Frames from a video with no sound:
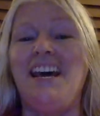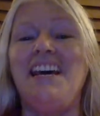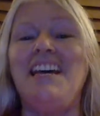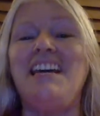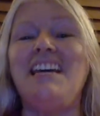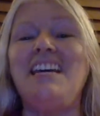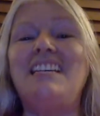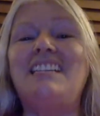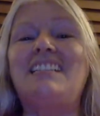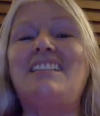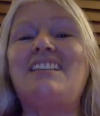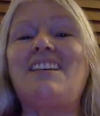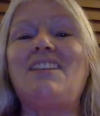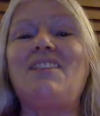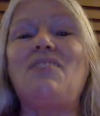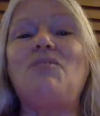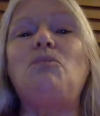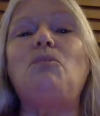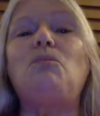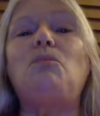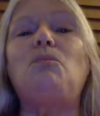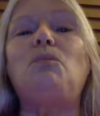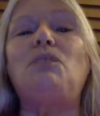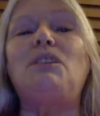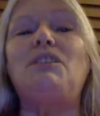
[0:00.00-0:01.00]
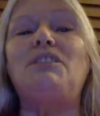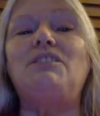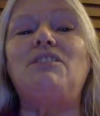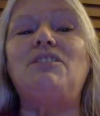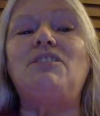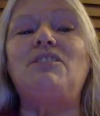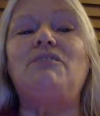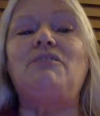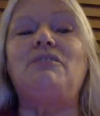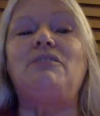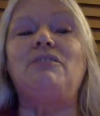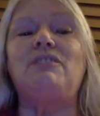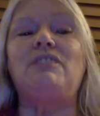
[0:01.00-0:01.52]
It's a
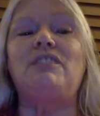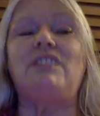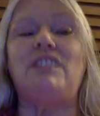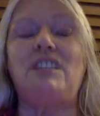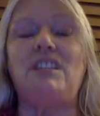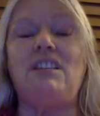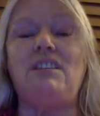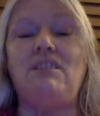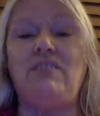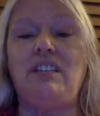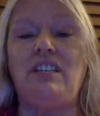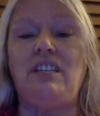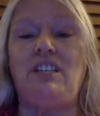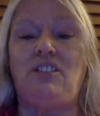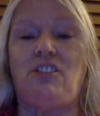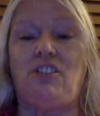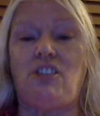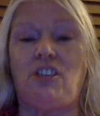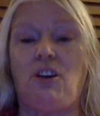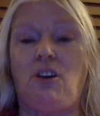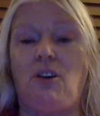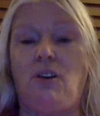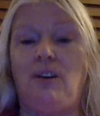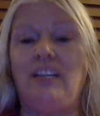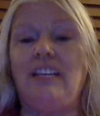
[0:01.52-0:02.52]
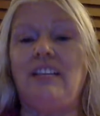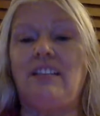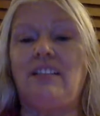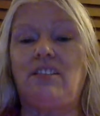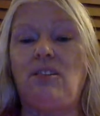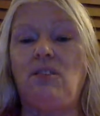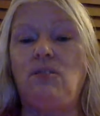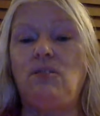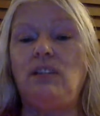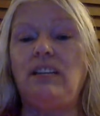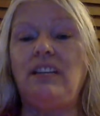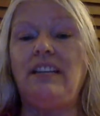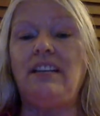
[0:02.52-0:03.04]
wonderful TV show. It's
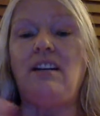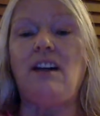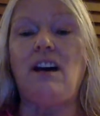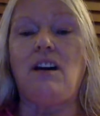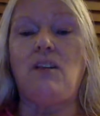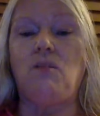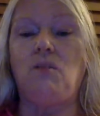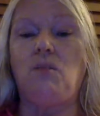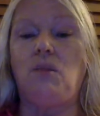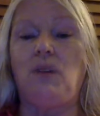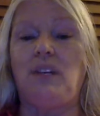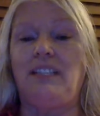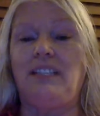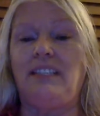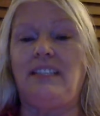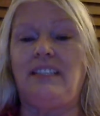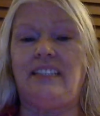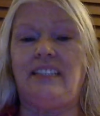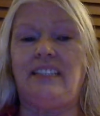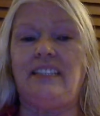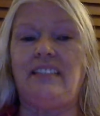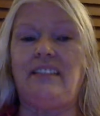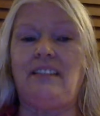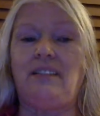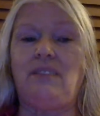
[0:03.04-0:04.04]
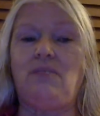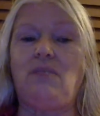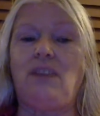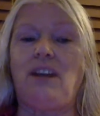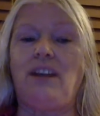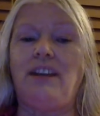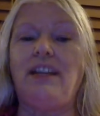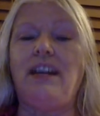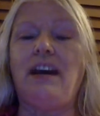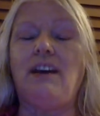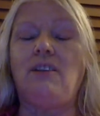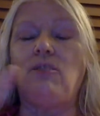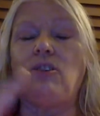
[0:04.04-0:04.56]
only got one season
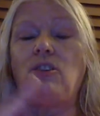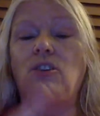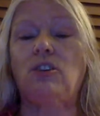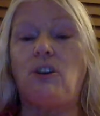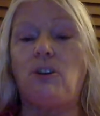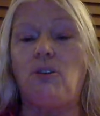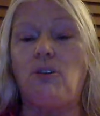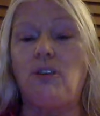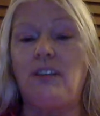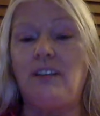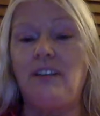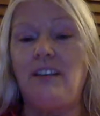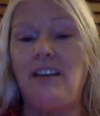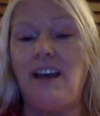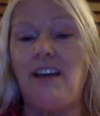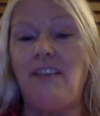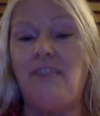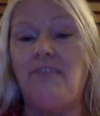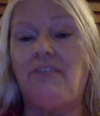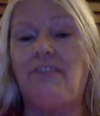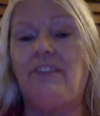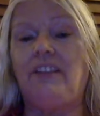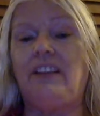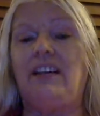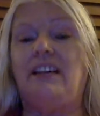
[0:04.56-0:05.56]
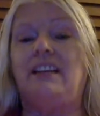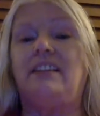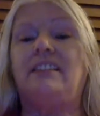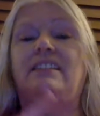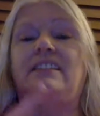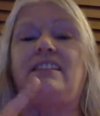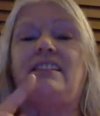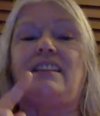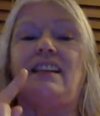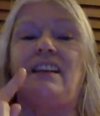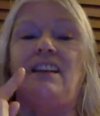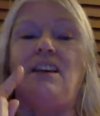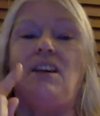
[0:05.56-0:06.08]
right now. Go to
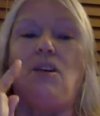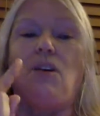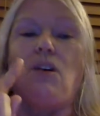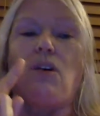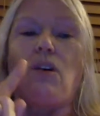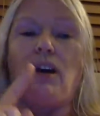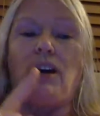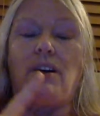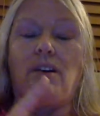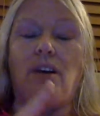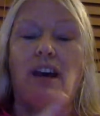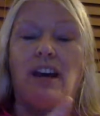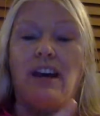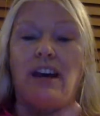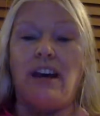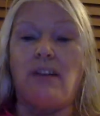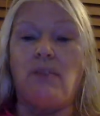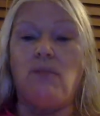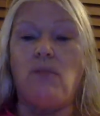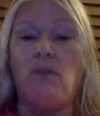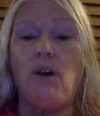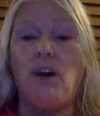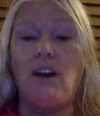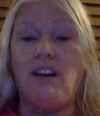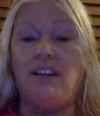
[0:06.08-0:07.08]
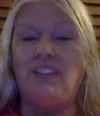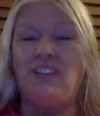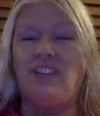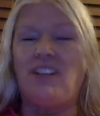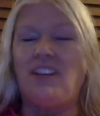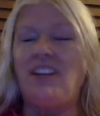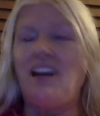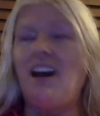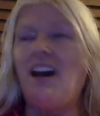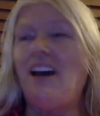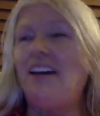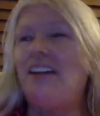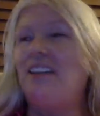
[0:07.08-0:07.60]
Netflix and watch
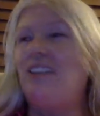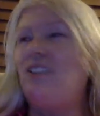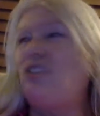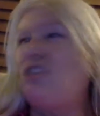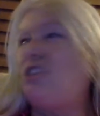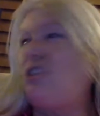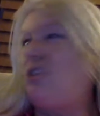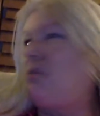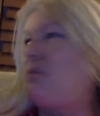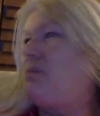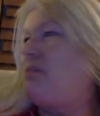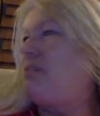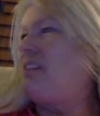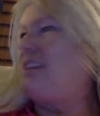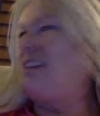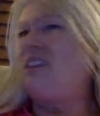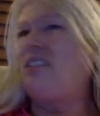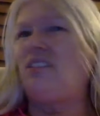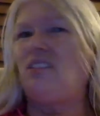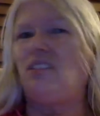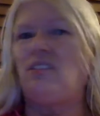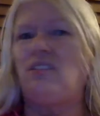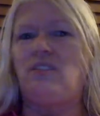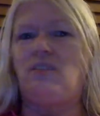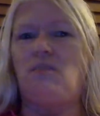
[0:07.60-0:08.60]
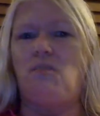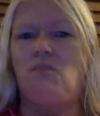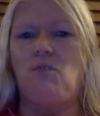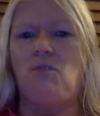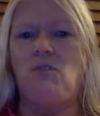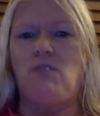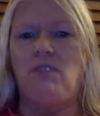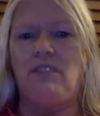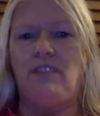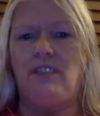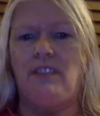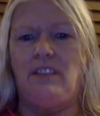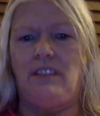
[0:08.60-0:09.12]
it. I don't think there's
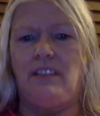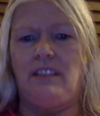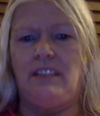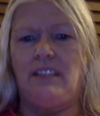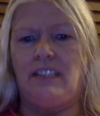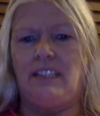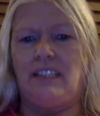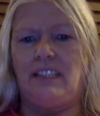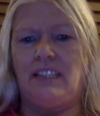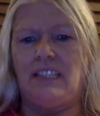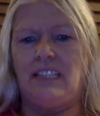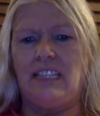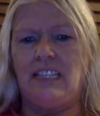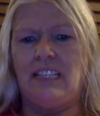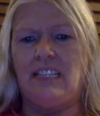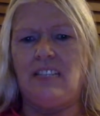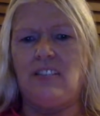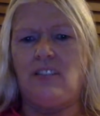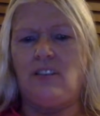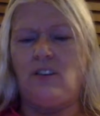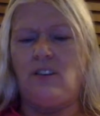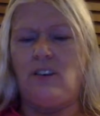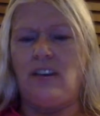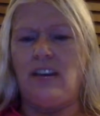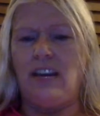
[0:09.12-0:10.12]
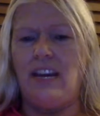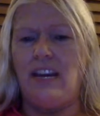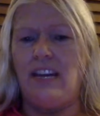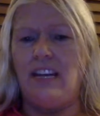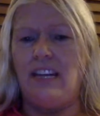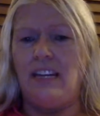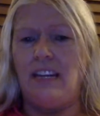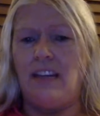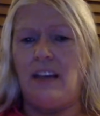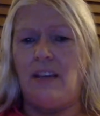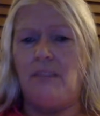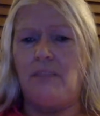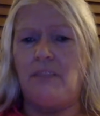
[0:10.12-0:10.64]
more than 6 or
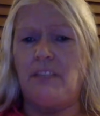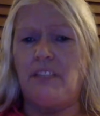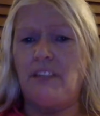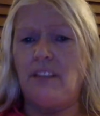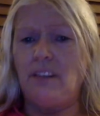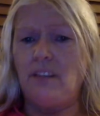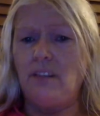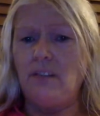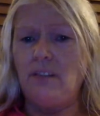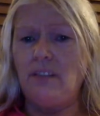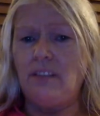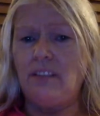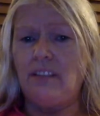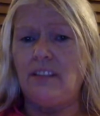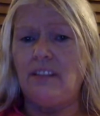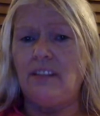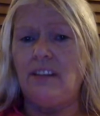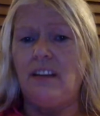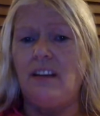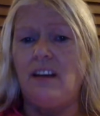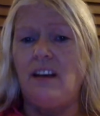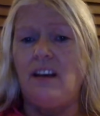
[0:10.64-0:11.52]
8 episodes.